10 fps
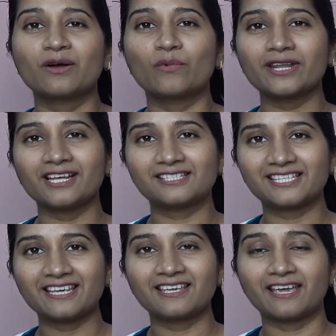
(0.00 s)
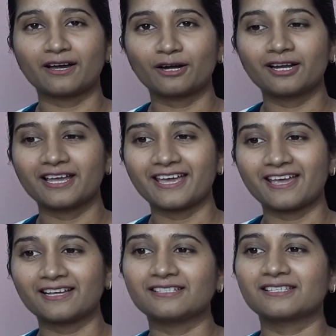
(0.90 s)
What he's doing here
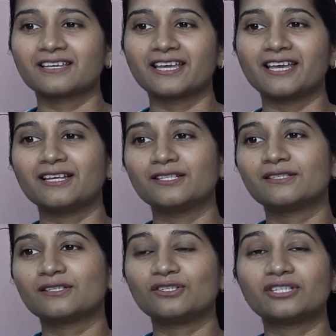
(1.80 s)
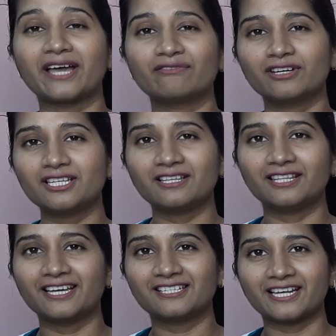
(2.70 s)
is he's diverting
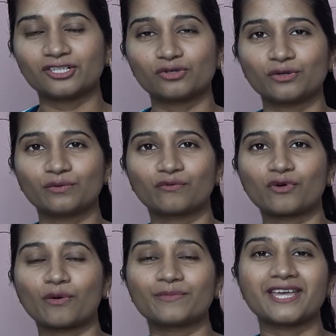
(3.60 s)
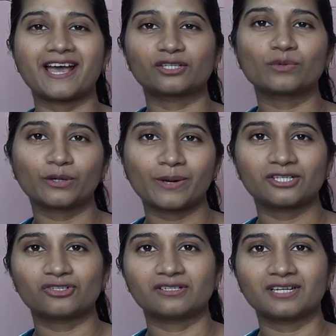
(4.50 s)
the attention from the actual
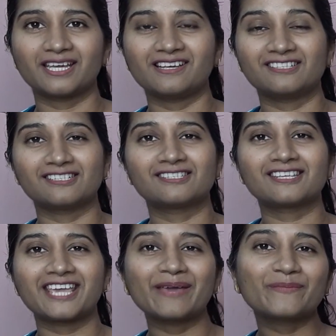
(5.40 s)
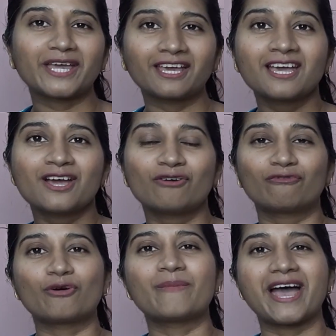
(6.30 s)
question. He is escaping
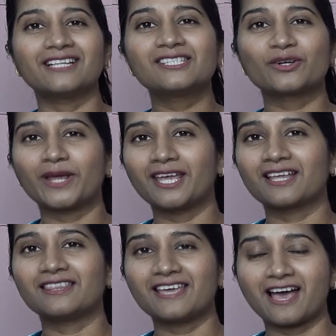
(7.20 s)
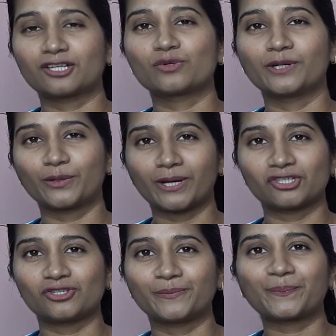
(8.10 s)
from answering the actual
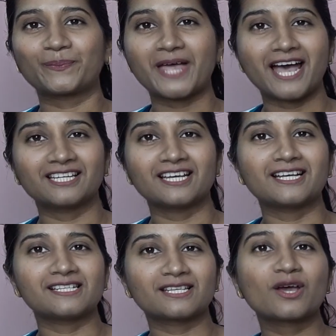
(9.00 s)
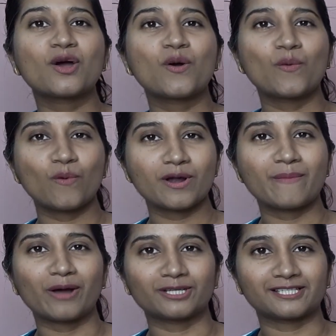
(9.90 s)
question. That is
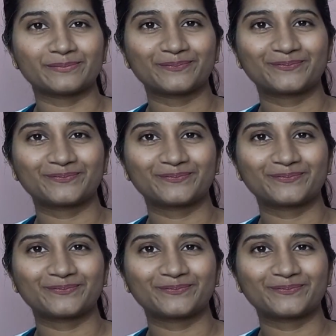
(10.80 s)
whataboutism.